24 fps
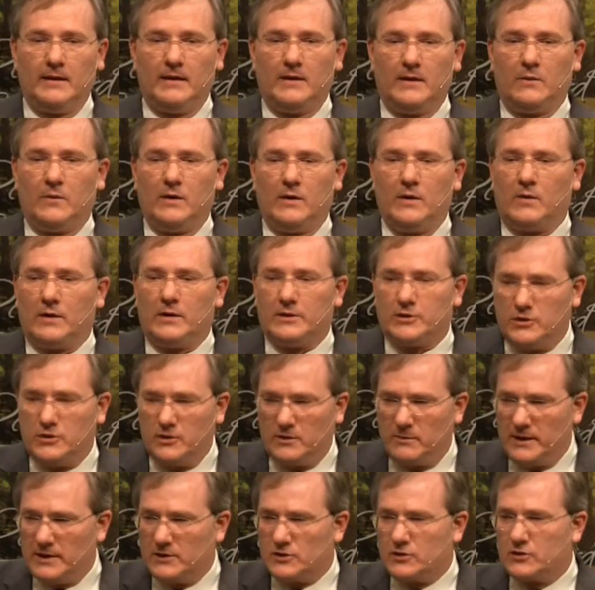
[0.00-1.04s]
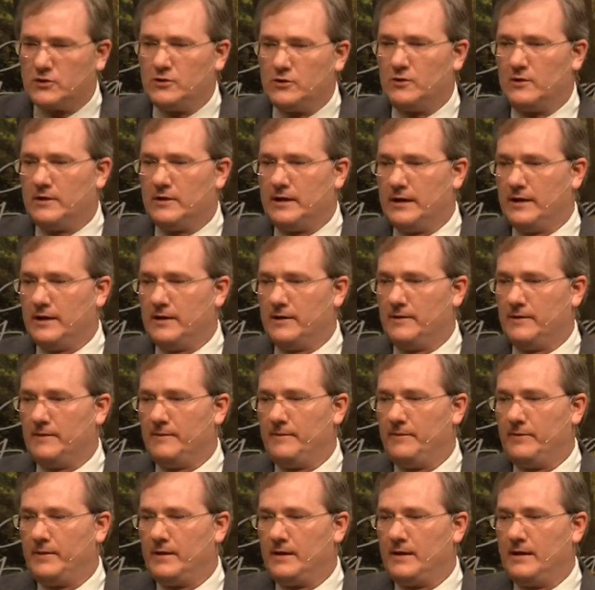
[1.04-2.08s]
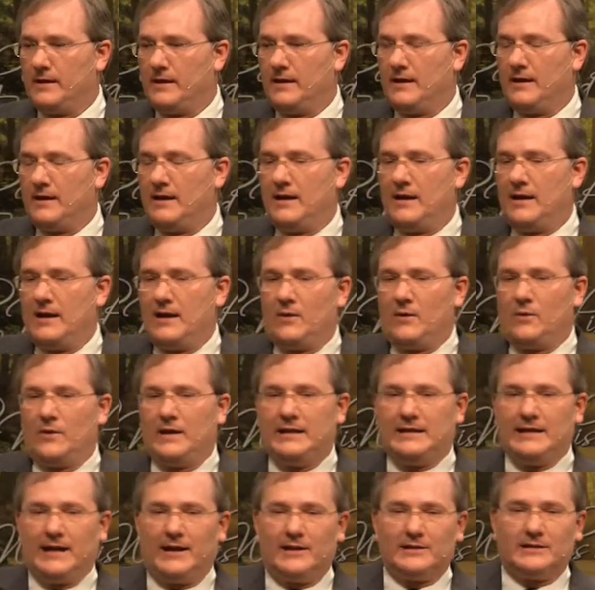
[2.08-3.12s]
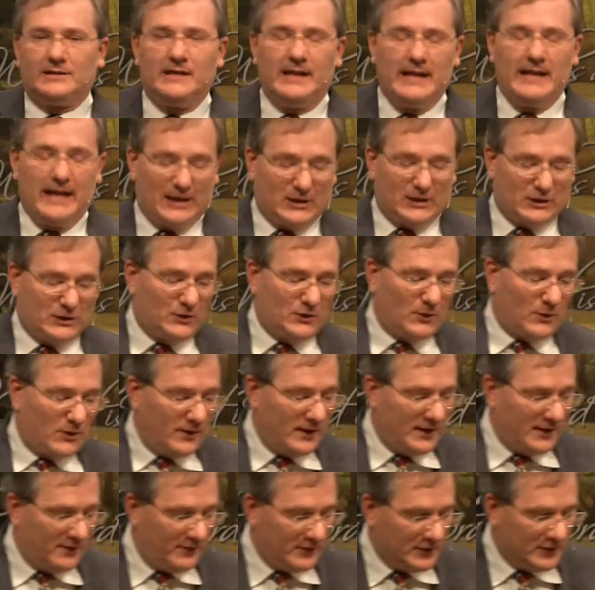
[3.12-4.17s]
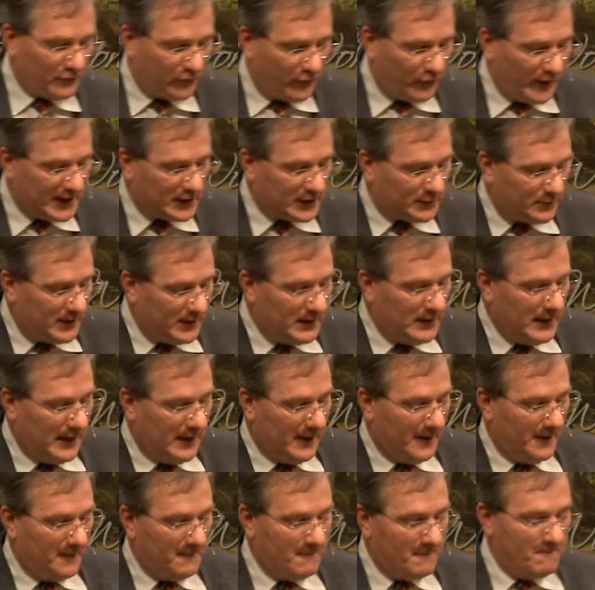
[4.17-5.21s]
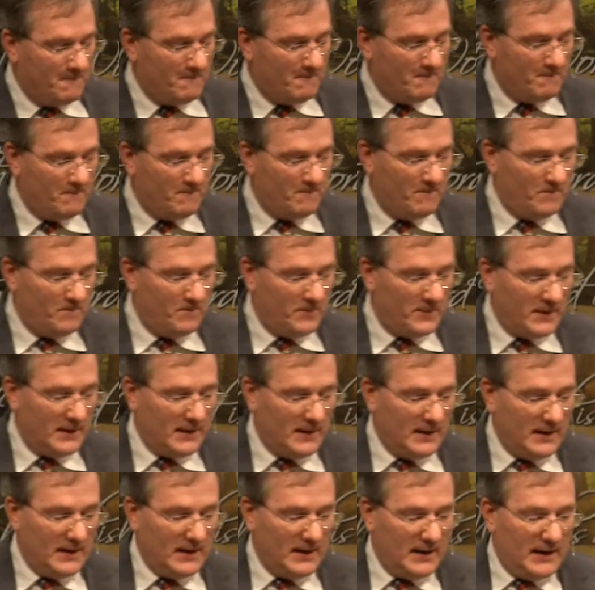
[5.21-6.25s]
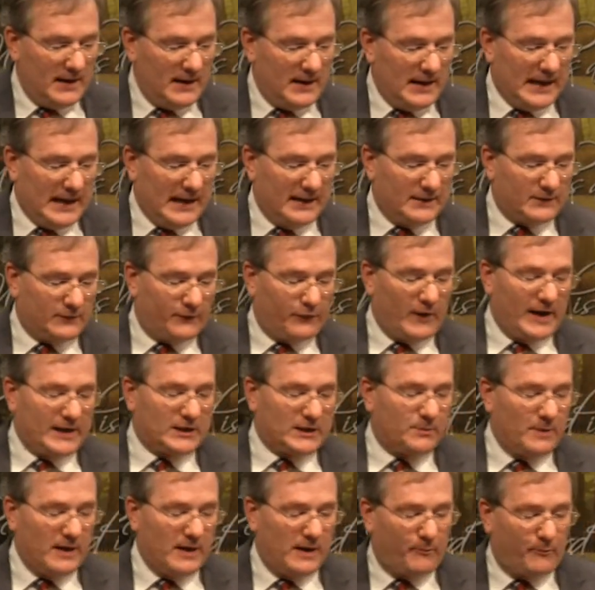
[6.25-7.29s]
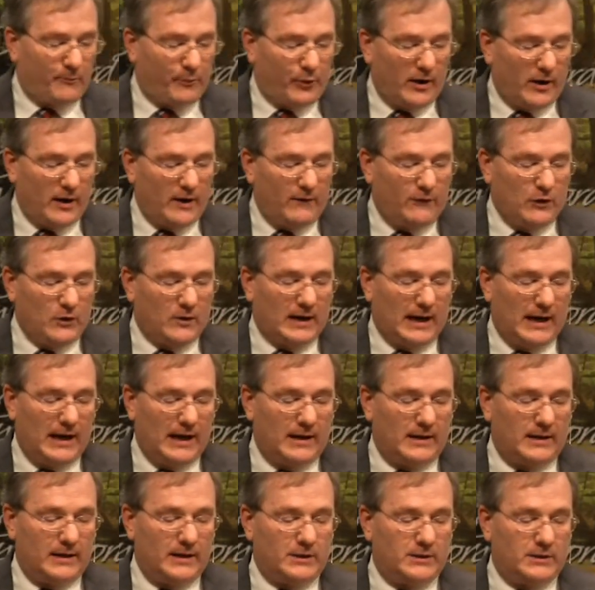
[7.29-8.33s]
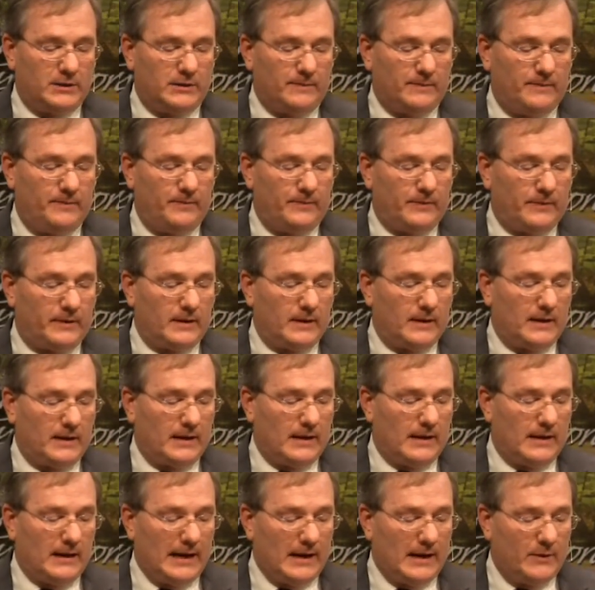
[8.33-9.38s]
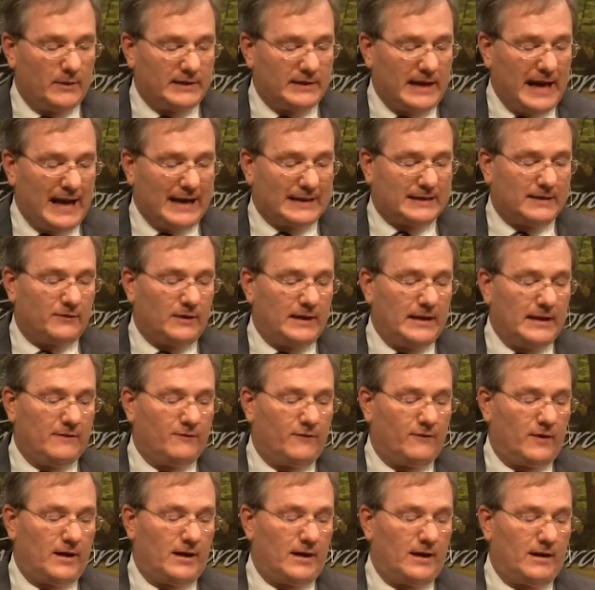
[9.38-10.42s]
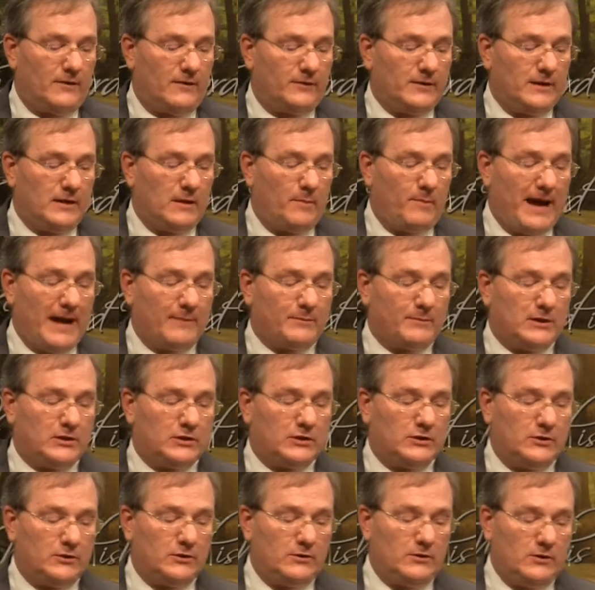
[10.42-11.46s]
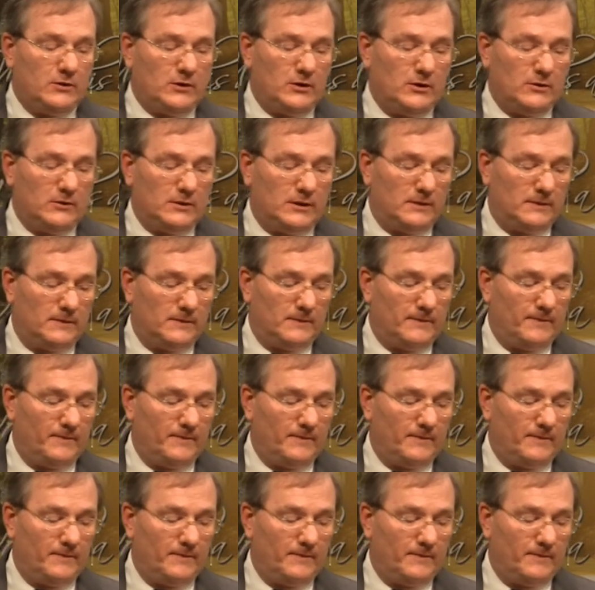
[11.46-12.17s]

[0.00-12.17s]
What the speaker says: We want you to be in school here." Well, he tells the next story of his freshman year. As a freshman at Prairie View College, I was actively involved in the Baptist Student Union